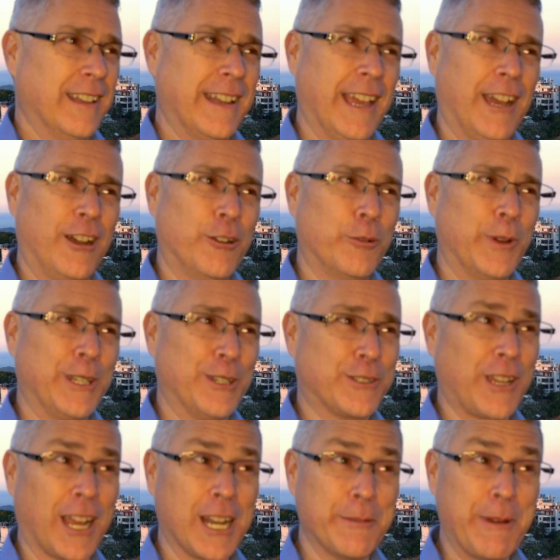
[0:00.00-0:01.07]
Now, when you're
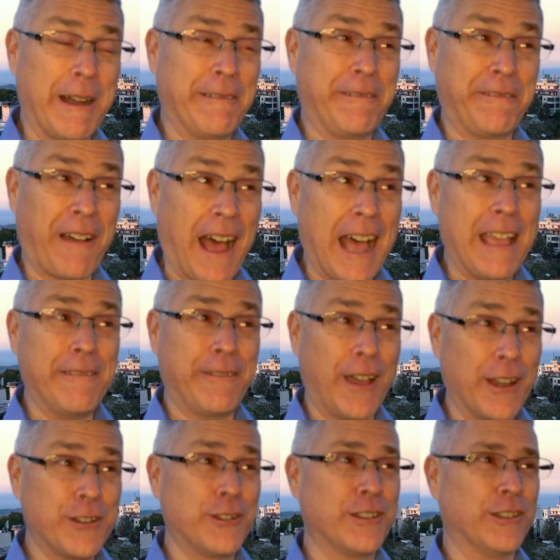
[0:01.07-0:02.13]
talking about
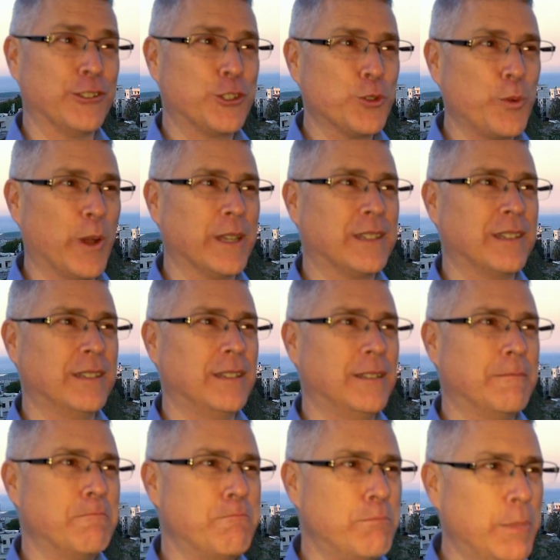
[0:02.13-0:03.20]

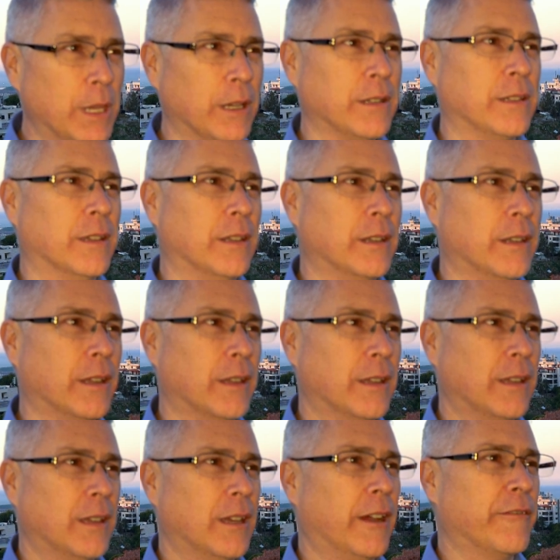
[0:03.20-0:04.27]
520 million
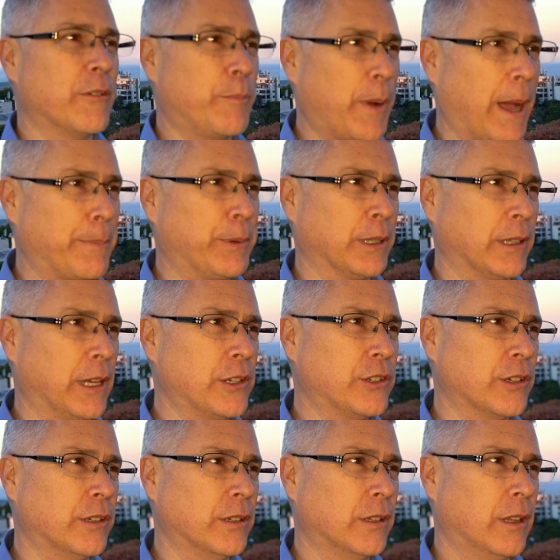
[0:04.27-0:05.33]
of the
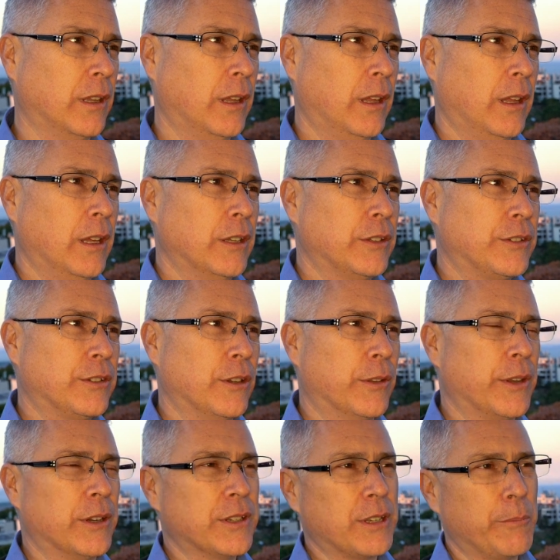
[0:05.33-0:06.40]
population, so
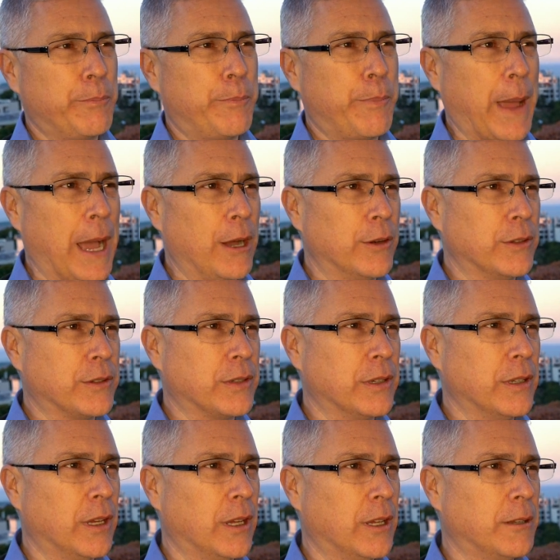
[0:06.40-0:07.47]
there's about
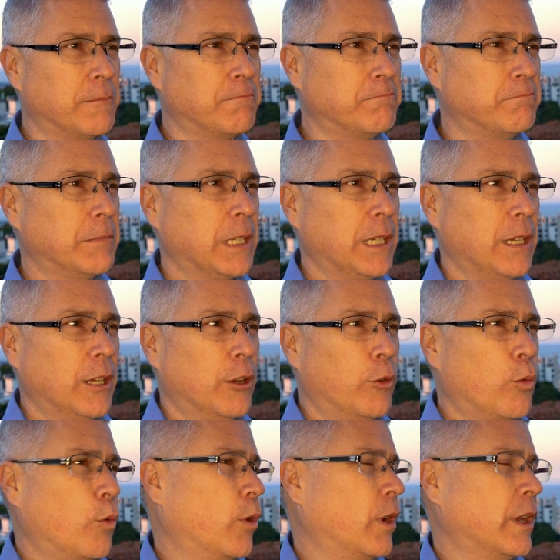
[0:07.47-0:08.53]

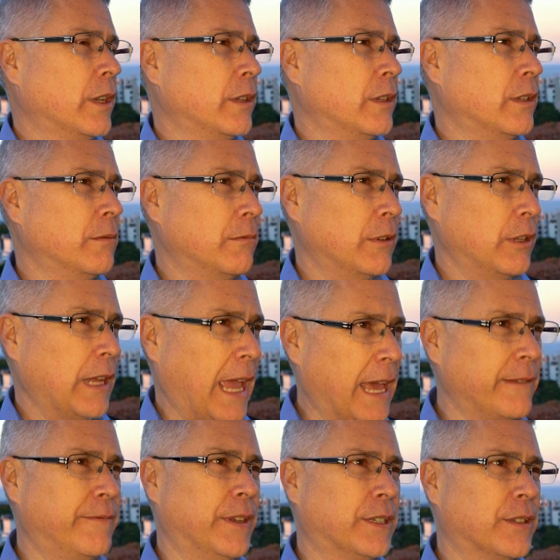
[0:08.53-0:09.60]
1
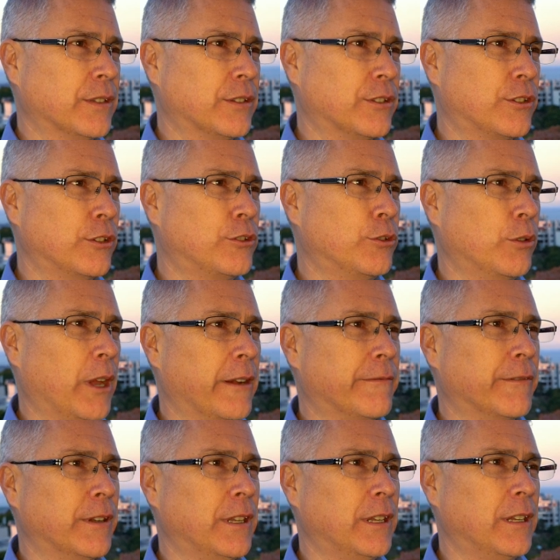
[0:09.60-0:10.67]
Adventist to
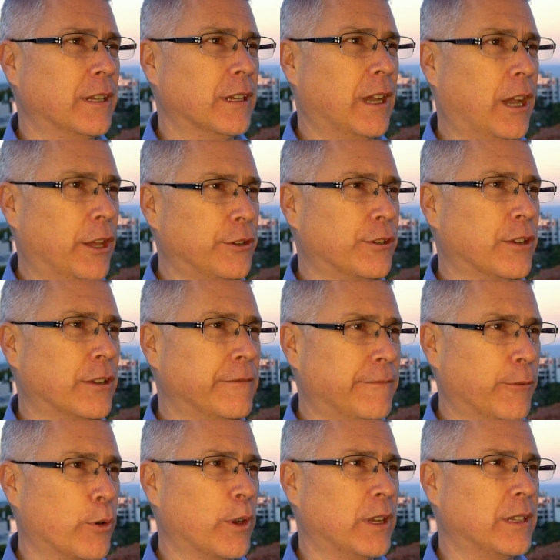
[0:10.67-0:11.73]
every
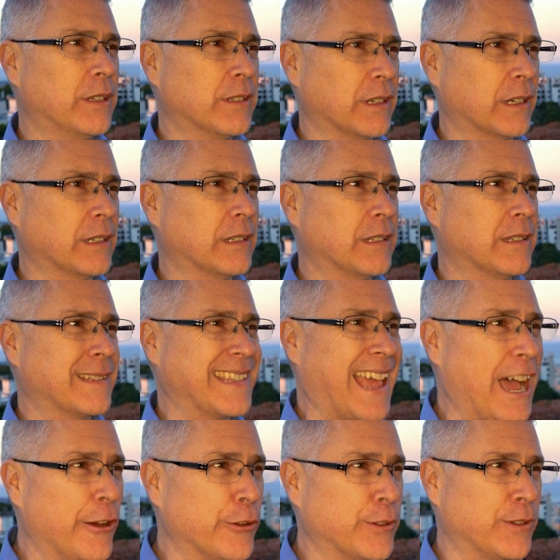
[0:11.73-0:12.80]

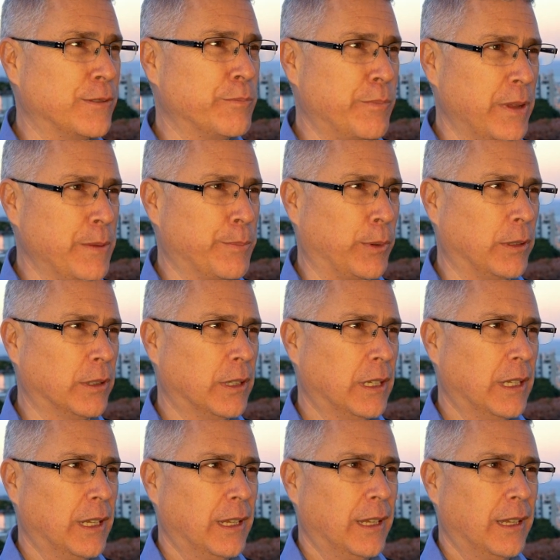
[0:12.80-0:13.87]
146,000 people.
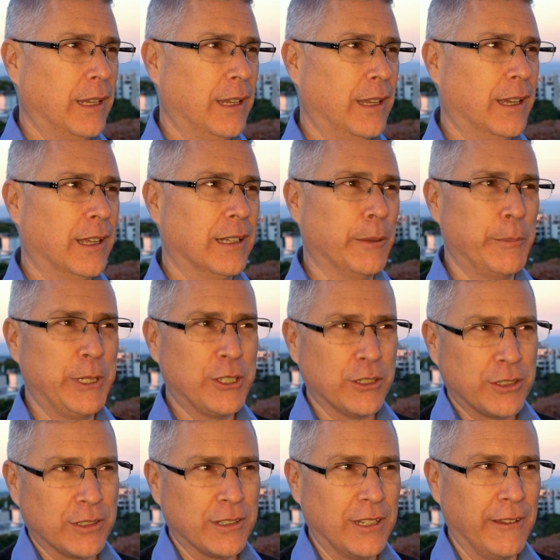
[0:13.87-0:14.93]
Mm-hmm. And let me
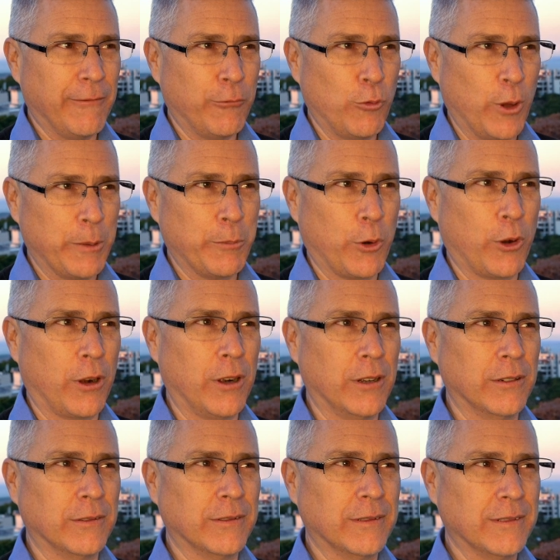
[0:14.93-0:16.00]
just give one
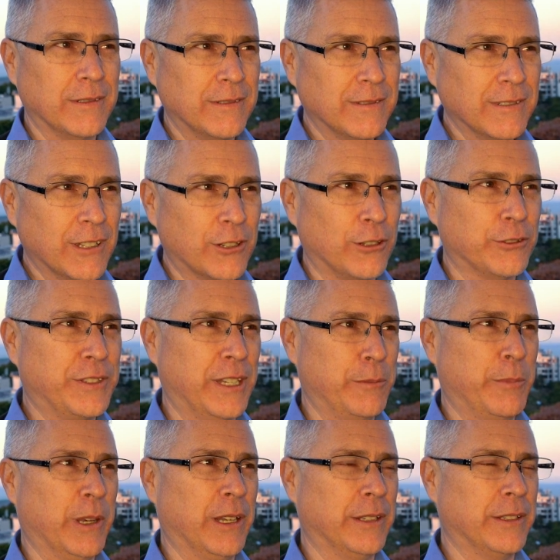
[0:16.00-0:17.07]
more little
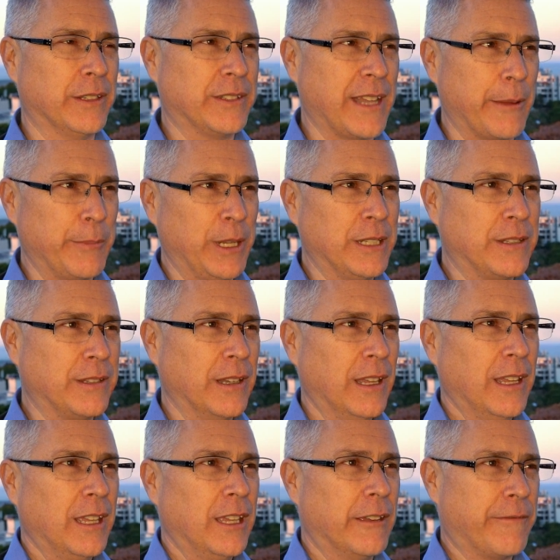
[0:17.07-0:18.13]
tidbit on this. That means
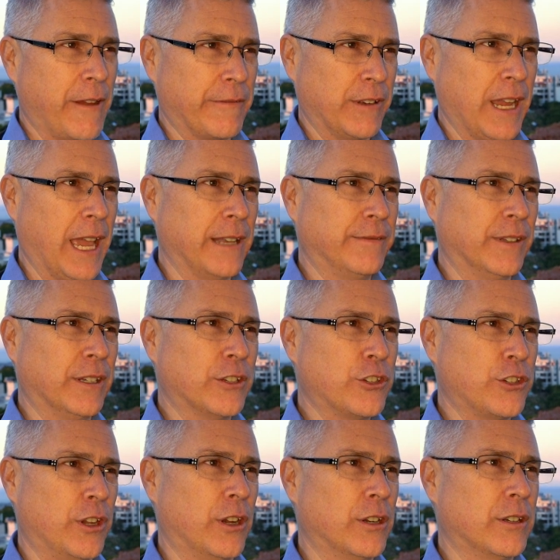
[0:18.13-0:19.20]
if every Adventist
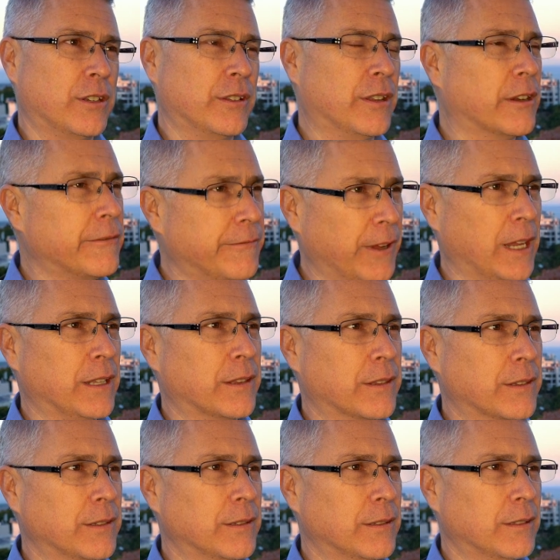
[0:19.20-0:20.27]
shared their
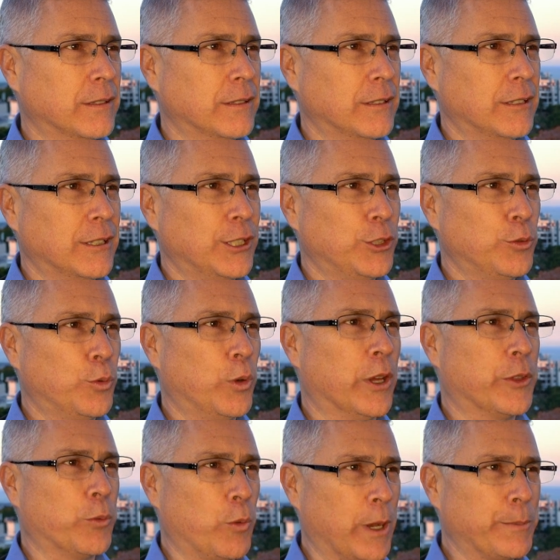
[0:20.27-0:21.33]
faith
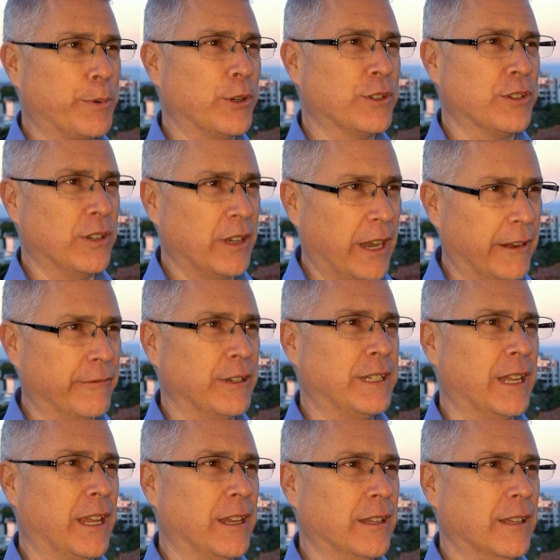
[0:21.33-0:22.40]
with one person every
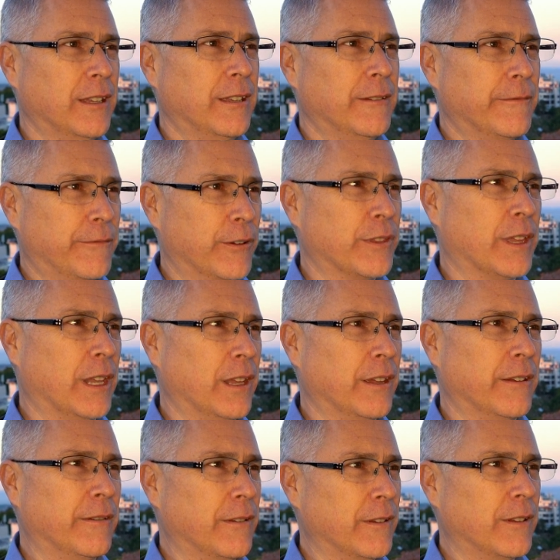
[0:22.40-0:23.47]
day
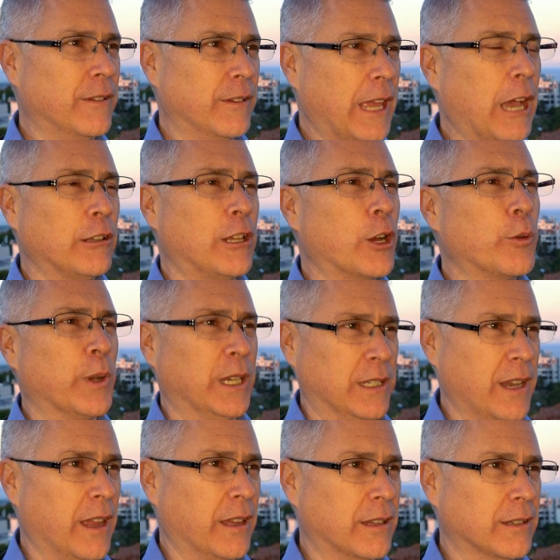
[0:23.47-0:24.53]
how long would
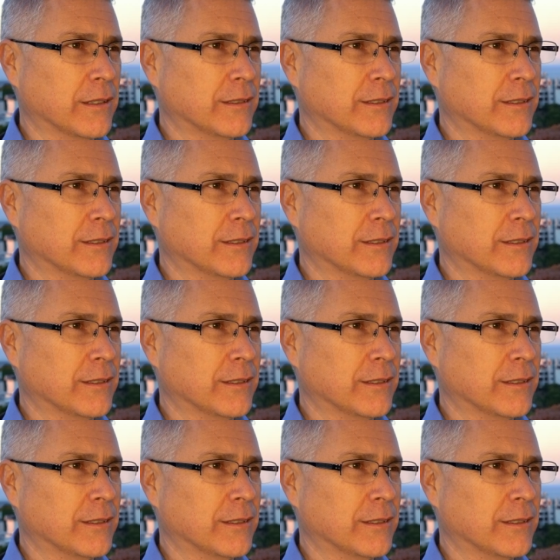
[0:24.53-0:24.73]
it take